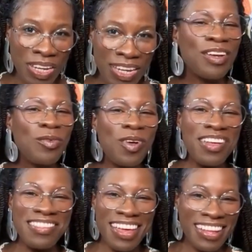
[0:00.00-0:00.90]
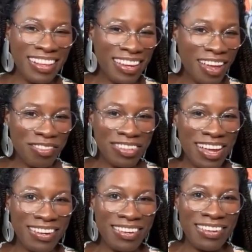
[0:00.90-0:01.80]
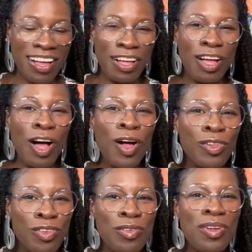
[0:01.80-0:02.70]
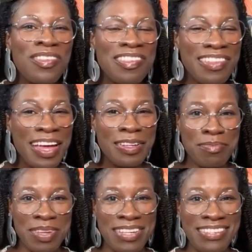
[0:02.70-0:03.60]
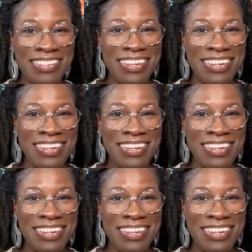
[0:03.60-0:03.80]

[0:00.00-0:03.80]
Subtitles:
It was a love letter, a cultural statement,